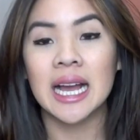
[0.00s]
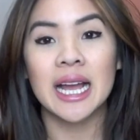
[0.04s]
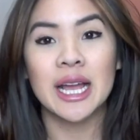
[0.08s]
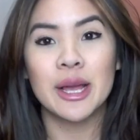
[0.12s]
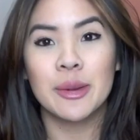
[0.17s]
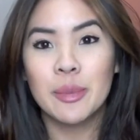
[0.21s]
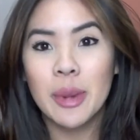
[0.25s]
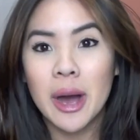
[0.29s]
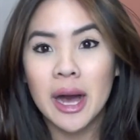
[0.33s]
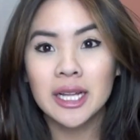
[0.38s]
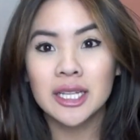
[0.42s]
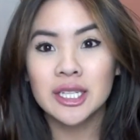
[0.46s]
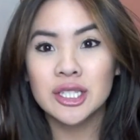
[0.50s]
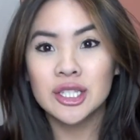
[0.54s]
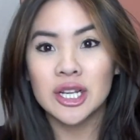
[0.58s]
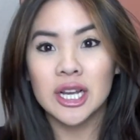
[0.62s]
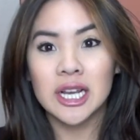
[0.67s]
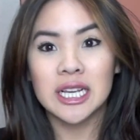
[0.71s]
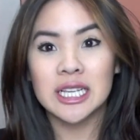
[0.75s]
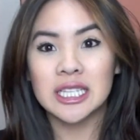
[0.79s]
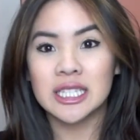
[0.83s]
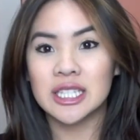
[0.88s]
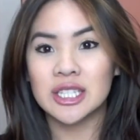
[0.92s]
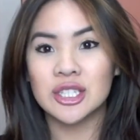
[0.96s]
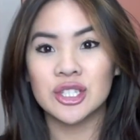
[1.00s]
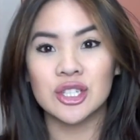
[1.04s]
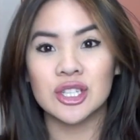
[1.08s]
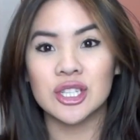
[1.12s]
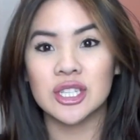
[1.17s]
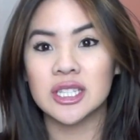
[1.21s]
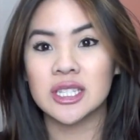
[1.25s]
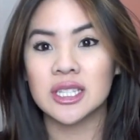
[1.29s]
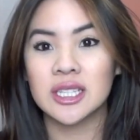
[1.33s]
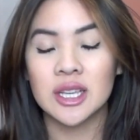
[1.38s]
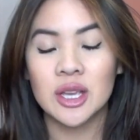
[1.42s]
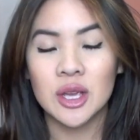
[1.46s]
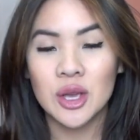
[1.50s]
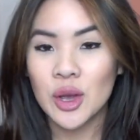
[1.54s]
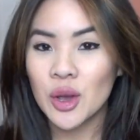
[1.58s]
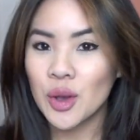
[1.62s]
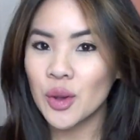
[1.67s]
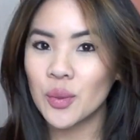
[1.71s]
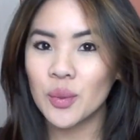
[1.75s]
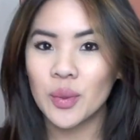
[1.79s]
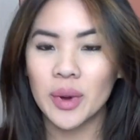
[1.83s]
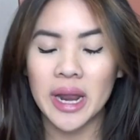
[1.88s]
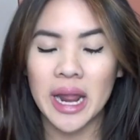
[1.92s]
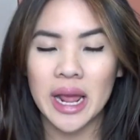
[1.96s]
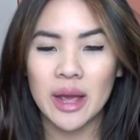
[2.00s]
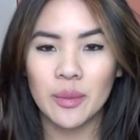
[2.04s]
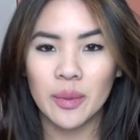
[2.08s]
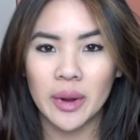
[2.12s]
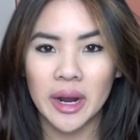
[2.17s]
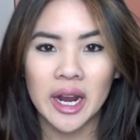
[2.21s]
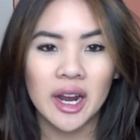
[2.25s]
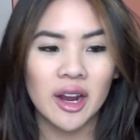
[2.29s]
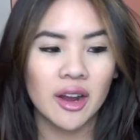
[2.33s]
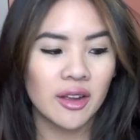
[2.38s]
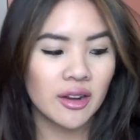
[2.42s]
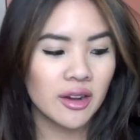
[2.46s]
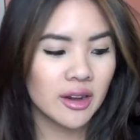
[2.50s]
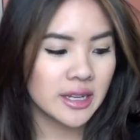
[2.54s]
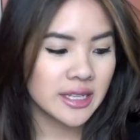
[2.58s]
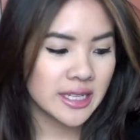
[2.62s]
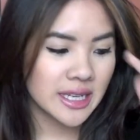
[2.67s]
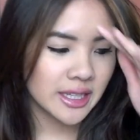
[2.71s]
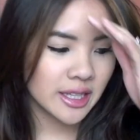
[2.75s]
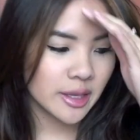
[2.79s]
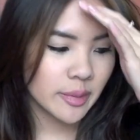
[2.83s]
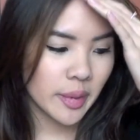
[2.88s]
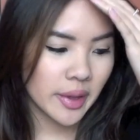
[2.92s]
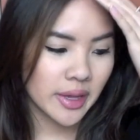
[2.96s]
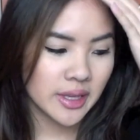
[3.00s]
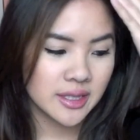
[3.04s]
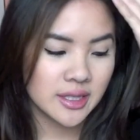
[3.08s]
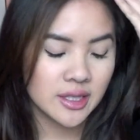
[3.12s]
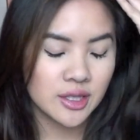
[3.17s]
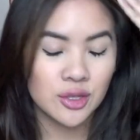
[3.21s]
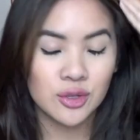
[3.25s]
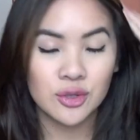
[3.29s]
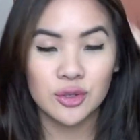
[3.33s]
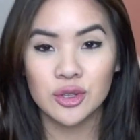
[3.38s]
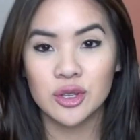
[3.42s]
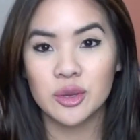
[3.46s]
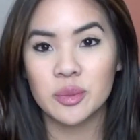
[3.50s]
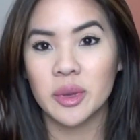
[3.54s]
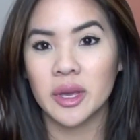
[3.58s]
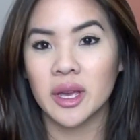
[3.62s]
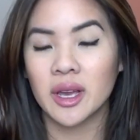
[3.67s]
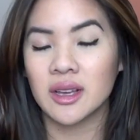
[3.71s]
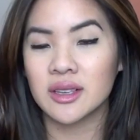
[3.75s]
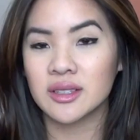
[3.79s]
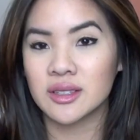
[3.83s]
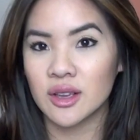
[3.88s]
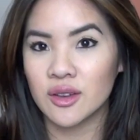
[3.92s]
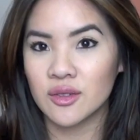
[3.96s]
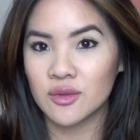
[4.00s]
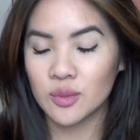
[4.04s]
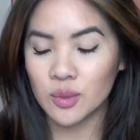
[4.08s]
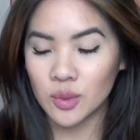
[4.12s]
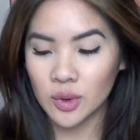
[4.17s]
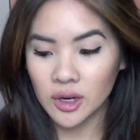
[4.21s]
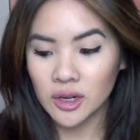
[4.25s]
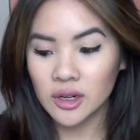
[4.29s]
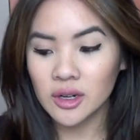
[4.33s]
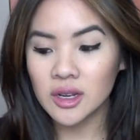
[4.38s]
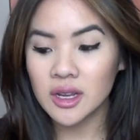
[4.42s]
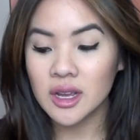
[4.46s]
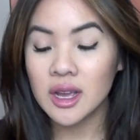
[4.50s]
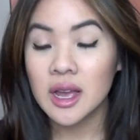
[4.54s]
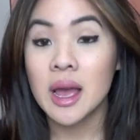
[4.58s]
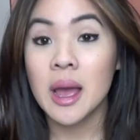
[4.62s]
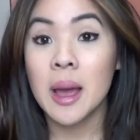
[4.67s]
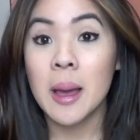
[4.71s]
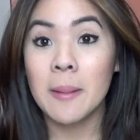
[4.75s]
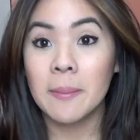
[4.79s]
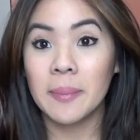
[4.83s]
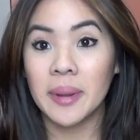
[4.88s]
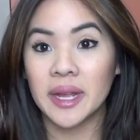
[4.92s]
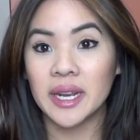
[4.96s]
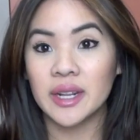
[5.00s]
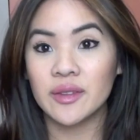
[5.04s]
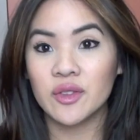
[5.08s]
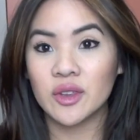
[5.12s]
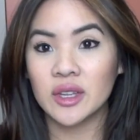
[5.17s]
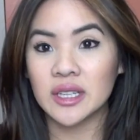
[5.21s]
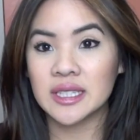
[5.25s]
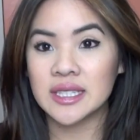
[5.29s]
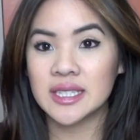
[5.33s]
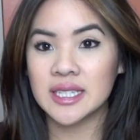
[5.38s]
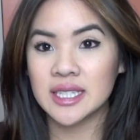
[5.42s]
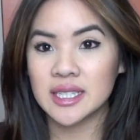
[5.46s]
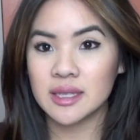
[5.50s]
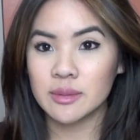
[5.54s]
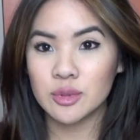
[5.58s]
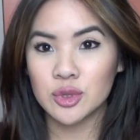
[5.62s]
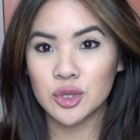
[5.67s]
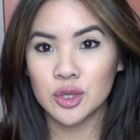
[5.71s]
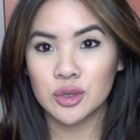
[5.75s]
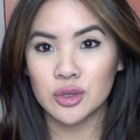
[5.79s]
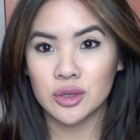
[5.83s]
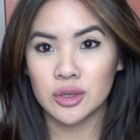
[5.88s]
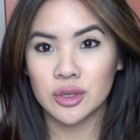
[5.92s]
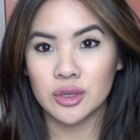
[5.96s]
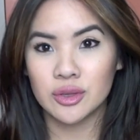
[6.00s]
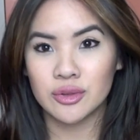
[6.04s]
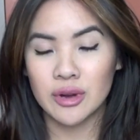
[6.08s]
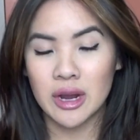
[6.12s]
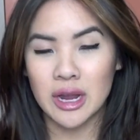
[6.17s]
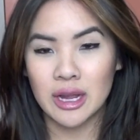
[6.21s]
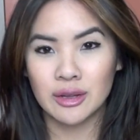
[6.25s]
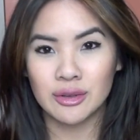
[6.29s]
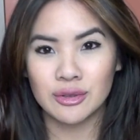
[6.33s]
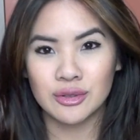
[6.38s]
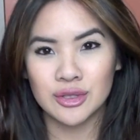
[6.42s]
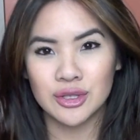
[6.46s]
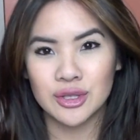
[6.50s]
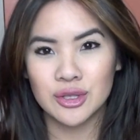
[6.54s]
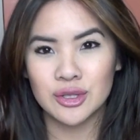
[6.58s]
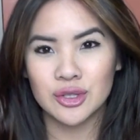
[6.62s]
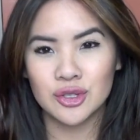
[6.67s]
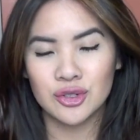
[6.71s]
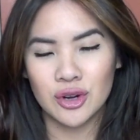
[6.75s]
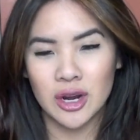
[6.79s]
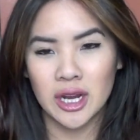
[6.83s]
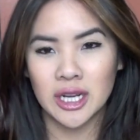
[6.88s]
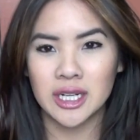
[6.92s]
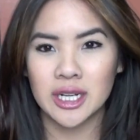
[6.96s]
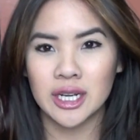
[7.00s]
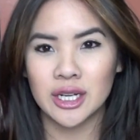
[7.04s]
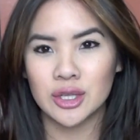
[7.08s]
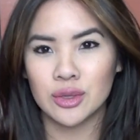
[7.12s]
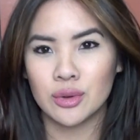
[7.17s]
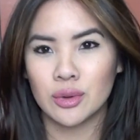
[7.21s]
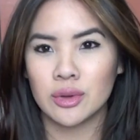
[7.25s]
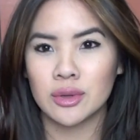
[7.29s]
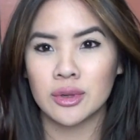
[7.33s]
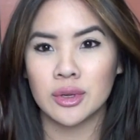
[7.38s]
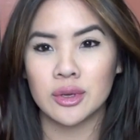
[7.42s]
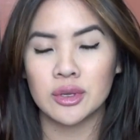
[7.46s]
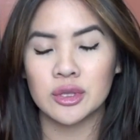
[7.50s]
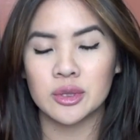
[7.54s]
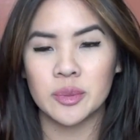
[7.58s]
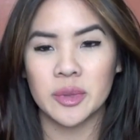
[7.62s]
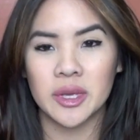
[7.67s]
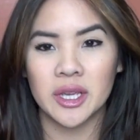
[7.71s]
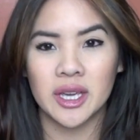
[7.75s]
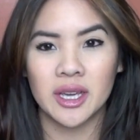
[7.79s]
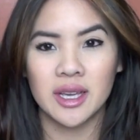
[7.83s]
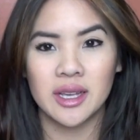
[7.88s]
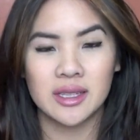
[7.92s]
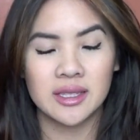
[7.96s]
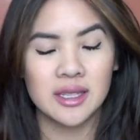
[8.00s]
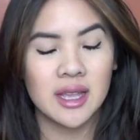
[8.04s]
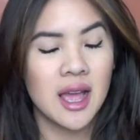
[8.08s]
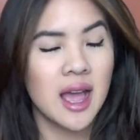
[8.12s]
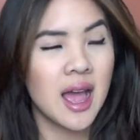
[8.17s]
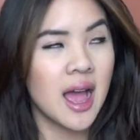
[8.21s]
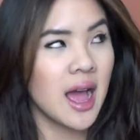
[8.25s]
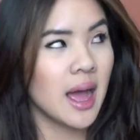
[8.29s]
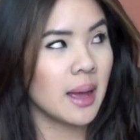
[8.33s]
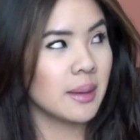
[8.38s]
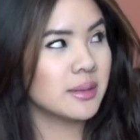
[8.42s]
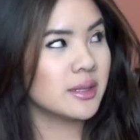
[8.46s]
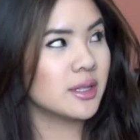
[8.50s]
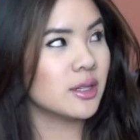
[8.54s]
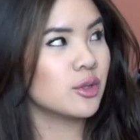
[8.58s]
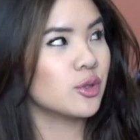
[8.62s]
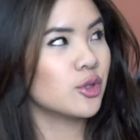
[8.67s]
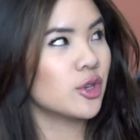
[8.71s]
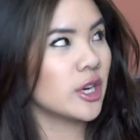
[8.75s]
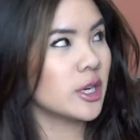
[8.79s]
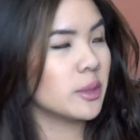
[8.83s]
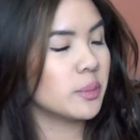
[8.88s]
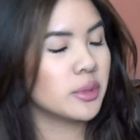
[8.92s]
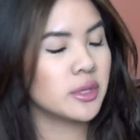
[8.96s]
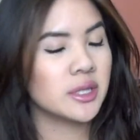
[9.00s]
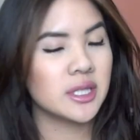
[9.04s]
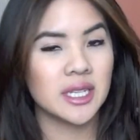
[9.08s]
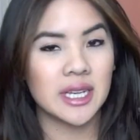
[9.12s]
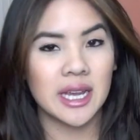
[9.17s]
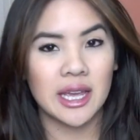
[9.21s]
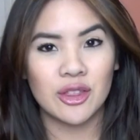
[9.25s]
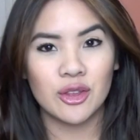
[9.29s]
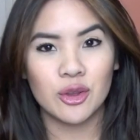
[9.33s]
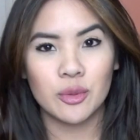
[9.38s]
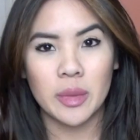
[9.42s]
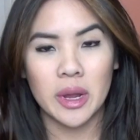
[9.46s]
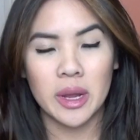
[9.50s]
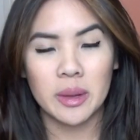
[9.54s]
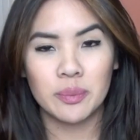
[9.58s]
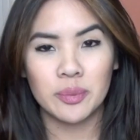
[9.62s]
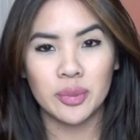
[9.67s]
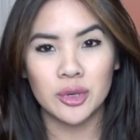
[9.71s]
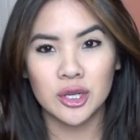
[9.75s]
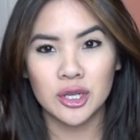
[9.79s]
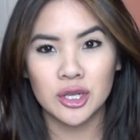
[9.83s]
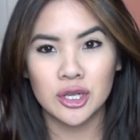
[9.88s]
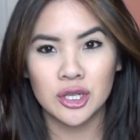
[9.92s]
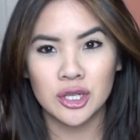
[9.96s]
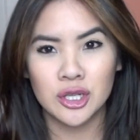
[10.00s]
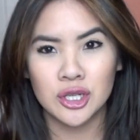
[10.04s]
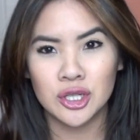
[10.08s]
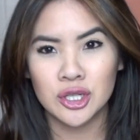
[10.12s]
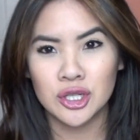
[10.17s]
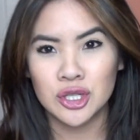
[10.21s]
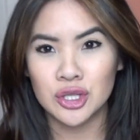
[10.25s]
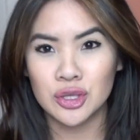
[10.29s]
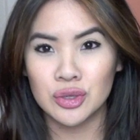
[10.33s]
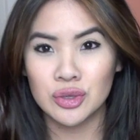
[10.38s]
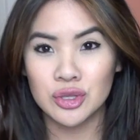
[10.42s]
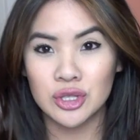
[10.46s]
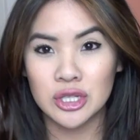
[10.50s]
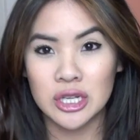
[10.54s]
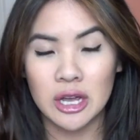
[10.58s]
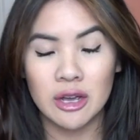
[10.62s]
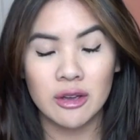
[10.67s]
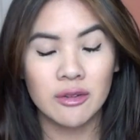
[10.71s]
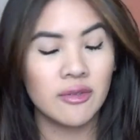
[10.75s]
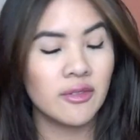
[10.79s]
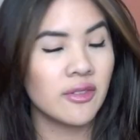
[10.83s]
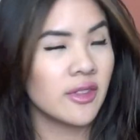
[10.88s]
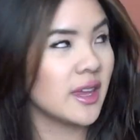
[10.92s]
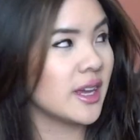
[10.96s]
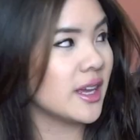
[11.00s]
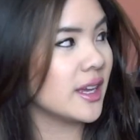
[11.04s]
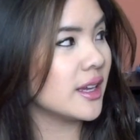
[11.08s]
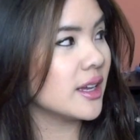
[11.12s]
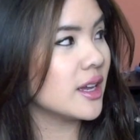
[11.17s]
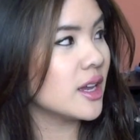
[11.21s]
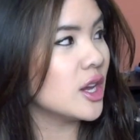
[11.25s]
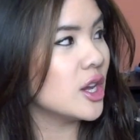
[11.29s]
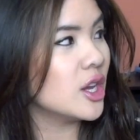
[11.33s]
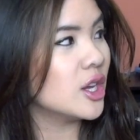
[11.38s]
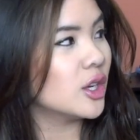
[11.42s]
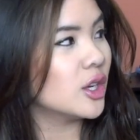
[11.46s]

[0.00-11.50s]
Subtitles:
I apologize, it's just what I wear on a daily basis usually because of work, but if you can see some shoes on the ground, try to ignore those because I'm still trying to put together my book shoe shelf thing,